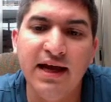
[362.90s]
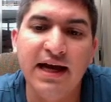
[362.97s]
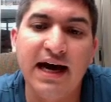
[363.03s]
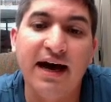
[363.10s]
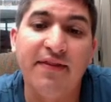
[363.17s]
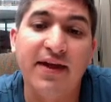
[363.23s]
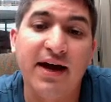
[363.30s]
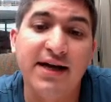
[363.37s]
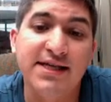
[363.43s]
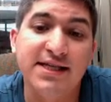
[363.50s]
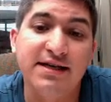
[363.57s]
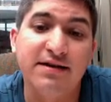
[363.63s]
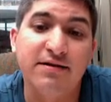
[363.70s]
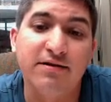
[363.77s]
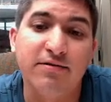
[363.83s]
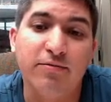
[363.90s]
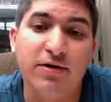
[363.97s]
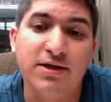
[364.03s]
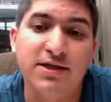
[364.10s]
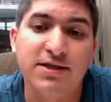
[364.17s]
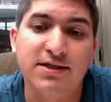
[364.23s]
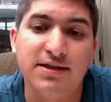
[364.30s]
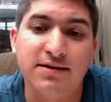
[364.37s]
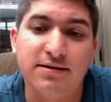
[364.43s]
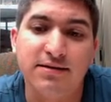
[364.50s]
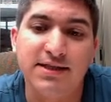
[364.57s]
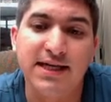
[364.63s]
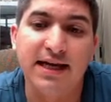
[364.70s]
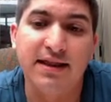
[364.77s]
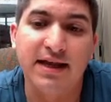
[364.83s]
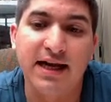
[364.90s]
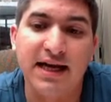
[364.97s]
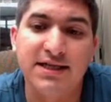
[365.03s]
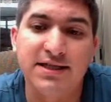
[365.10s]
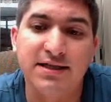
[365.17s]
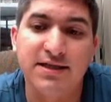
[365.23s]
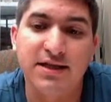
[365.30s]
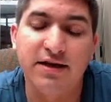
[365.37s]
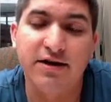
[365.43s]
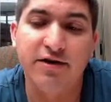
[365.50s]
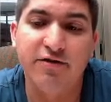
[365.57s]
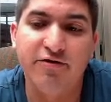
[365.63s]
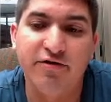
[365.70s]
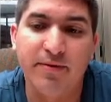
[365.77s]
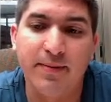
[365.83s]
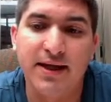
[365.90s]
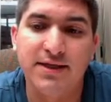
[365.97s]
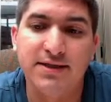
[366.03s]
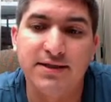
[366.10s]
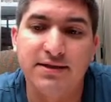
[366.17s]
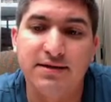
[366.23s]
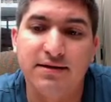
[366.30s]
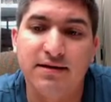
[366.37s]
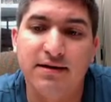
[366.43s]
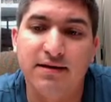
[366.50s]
and the idea was to take the lessons learned from this